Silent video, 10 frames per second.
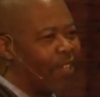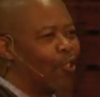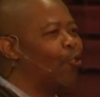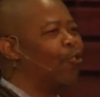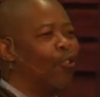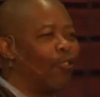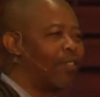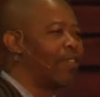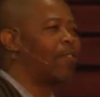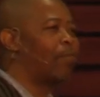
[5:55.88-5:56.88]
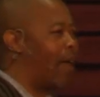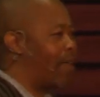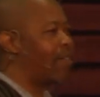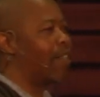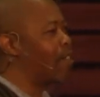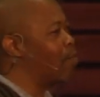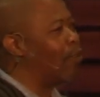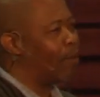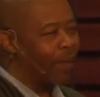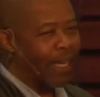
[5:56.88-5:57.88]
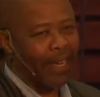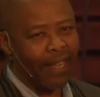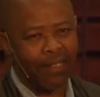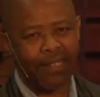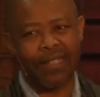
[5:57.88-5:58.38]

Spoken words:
Do not despise the small beginnings. For